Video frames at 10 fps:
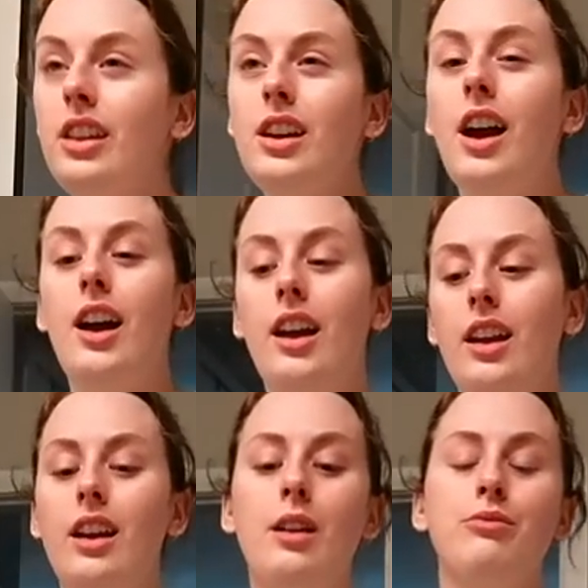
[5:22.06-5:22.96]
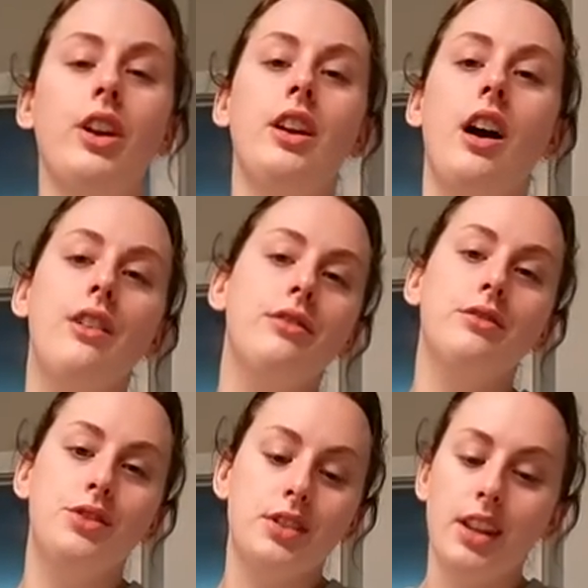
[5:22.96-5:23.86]
like I am running off of
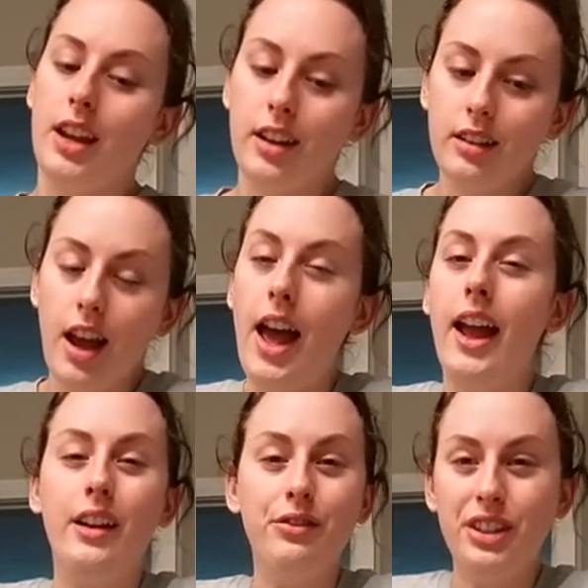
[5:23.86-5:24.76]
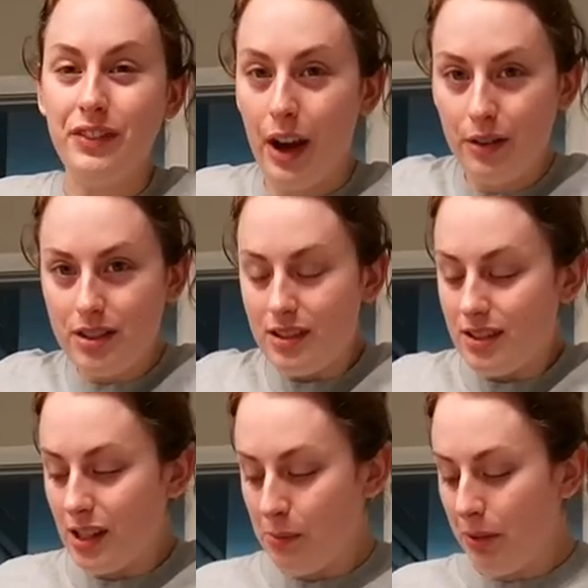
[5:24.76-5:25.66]
just like a handful of hours of
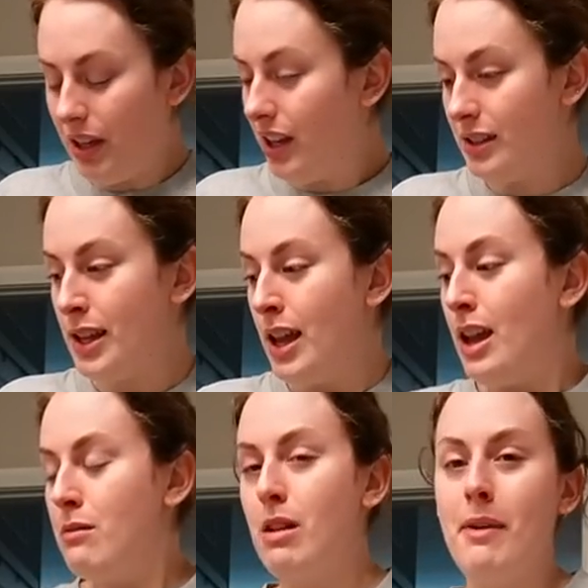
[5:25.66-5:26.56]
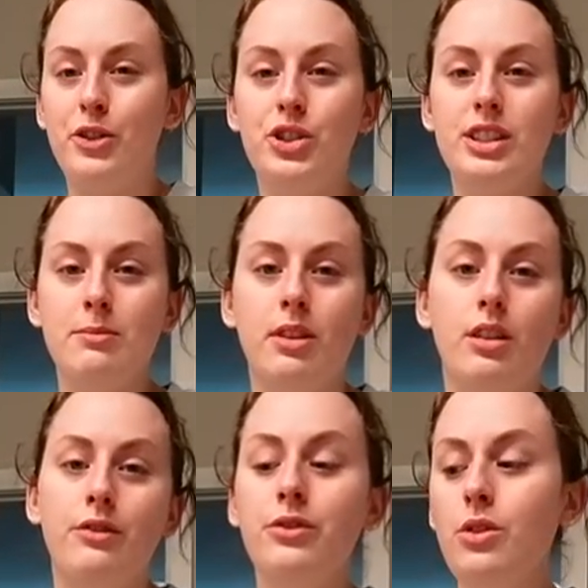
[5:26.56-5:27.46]
sleep because my mattress has been on
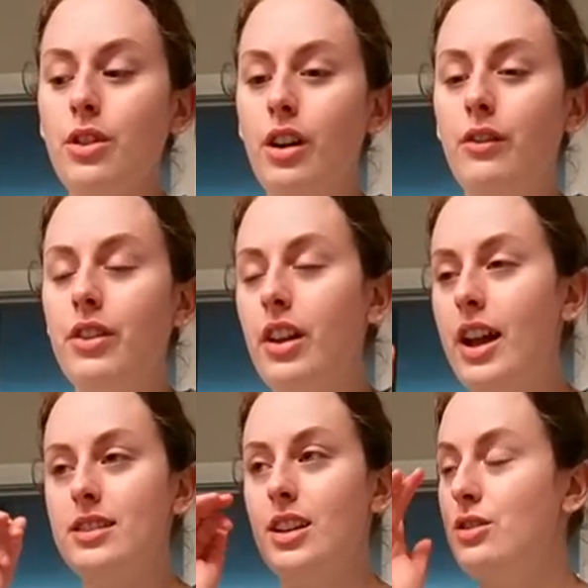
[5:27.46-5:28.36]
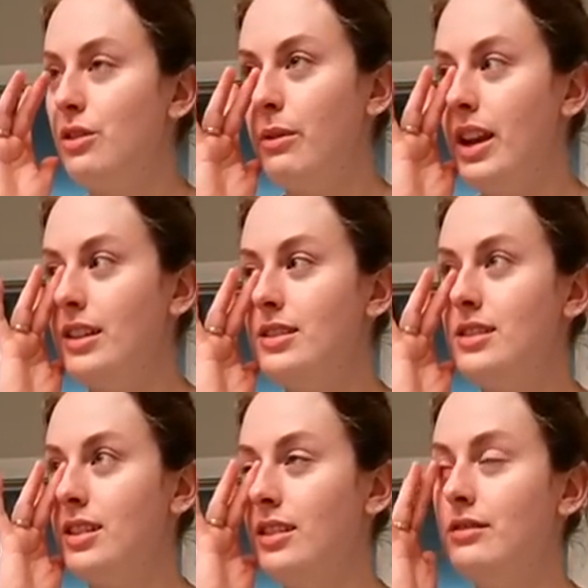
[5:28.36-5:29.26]
the floor for the last like 2
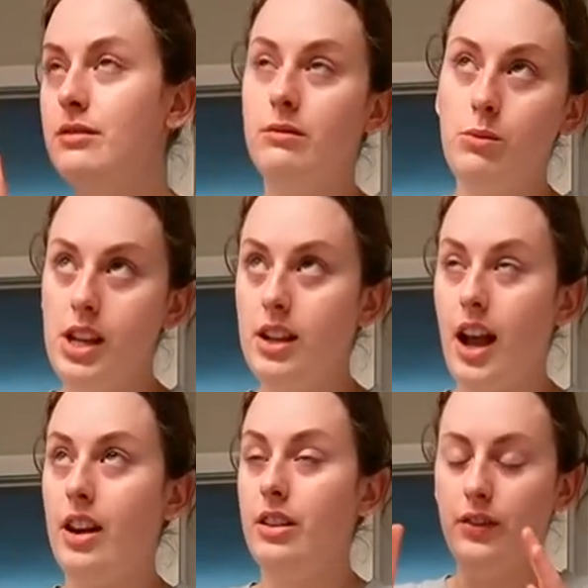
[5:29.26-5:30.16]
weeks. I don't